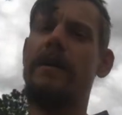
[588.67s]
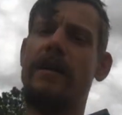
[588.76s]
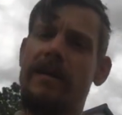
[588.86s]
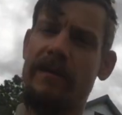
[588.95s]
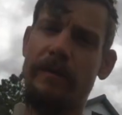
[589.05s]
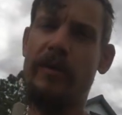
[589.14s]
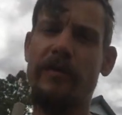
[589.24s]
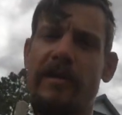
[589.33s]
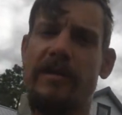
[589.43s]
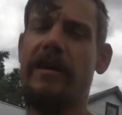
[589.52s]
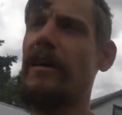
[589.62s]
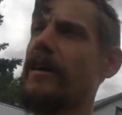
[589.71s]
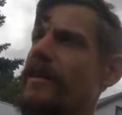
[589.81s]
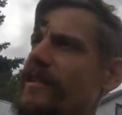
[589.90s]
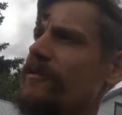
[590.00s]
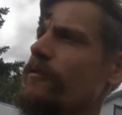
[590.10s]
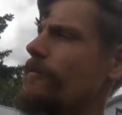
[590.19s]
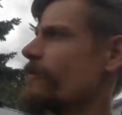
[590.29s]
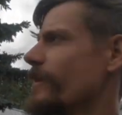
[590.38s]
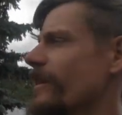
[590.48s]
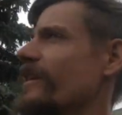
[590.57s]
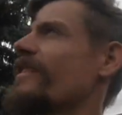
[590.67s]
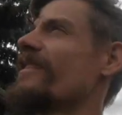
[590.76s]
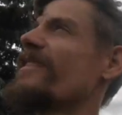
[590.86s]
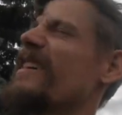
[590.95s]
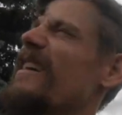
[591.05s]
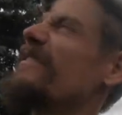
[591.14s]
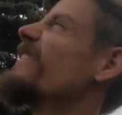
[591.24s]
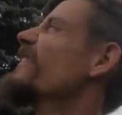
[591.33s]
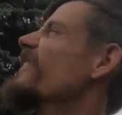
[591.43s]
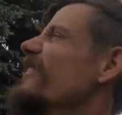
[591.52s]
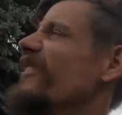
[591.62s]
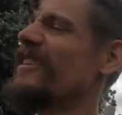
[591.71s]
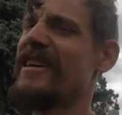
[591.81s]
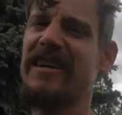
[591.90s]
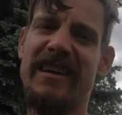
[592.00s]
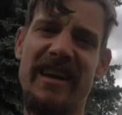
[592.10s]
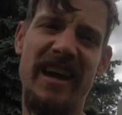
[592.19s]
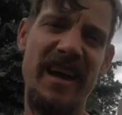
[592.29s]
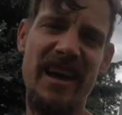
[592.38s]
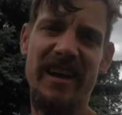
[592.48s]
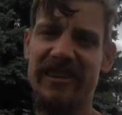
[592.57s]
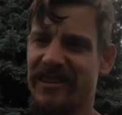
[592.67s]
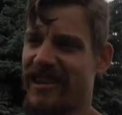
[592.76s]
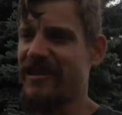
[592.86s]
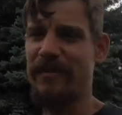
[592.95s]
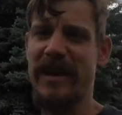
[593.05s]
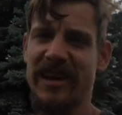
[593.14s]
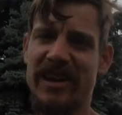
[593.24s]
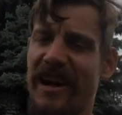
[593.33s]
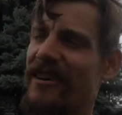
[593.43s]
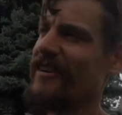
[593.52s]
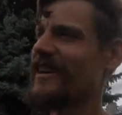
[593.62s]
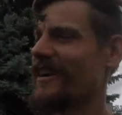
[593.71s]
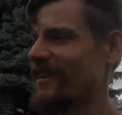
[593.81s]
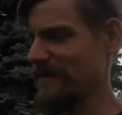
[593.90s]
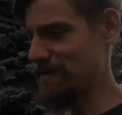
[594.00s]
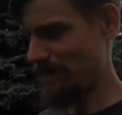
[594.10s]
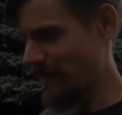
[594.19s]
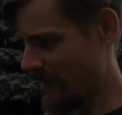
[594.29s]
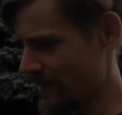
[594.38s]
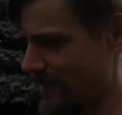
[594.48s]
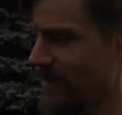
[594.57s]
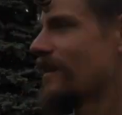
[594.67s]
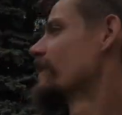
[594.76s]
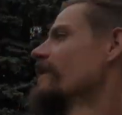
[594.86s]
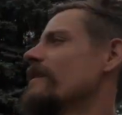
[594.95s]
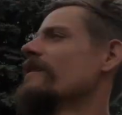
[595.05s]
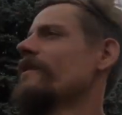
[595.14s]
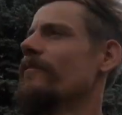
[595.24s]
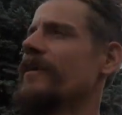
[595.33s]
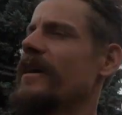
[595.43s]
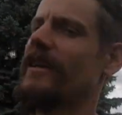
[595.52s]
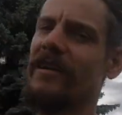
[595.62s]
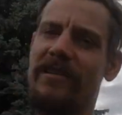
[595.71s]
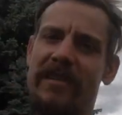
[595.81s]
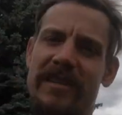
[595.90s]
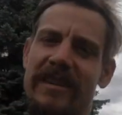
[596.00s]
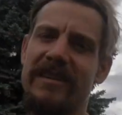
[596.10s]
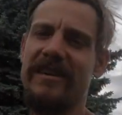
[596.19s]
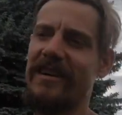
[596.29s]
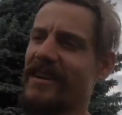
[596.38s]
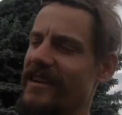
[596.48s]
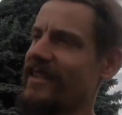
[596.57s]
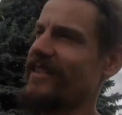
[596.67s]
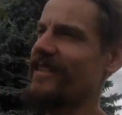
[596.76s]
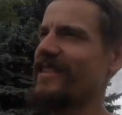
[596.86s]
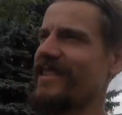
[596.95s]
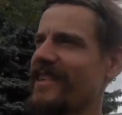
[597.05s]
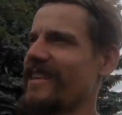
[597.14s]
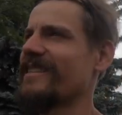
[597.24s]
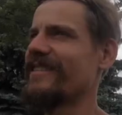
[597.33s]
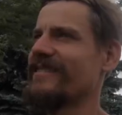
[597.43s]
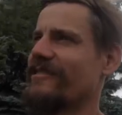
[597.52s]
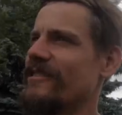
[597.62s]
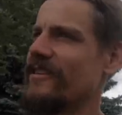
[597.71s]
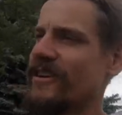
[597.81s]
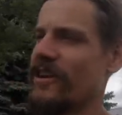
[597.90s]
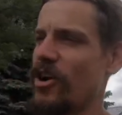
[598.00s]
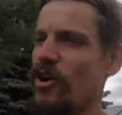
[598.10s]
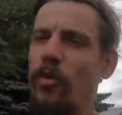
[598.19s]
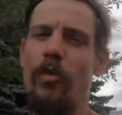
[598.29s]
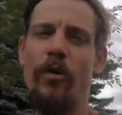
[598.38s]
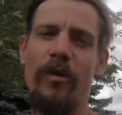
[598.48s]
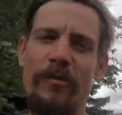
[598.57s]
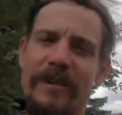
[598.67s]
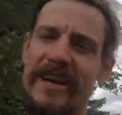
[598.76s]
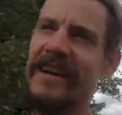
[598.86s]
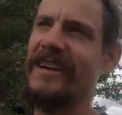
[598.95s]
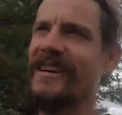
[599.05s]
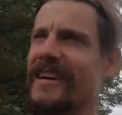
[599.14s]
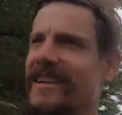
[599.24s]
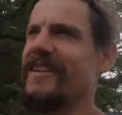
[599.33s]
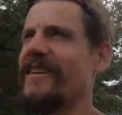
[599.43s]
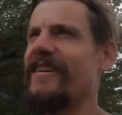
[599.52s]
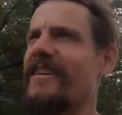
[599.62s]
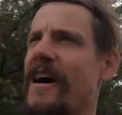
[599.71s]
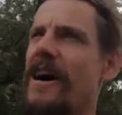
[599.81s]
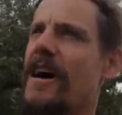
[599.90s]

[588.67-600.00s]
it's supposed to storm, I guess, this afternoon. It looks a bit cloudy out. Man, it's just a nice warm day today though.